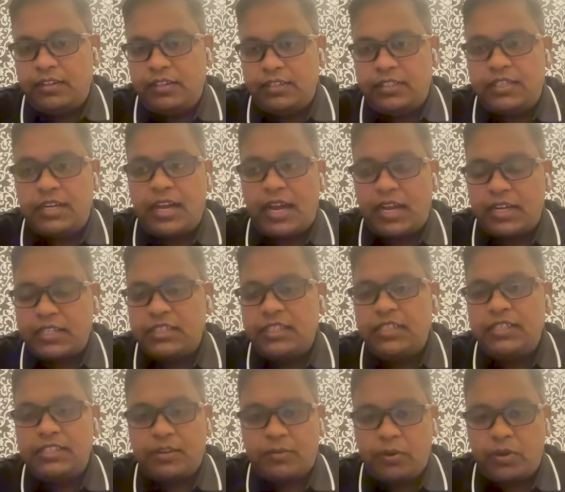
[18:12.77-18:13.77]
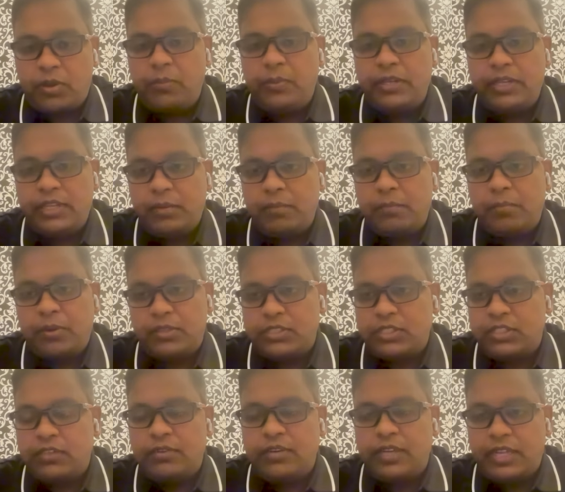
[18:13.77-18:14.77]
it largely is evolving in a
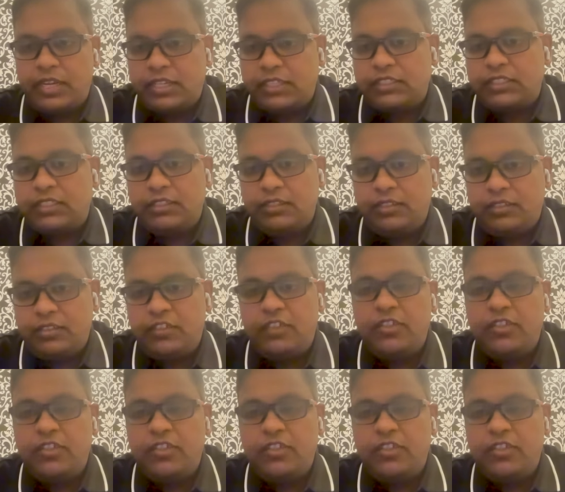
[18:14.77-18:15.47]
positive direction.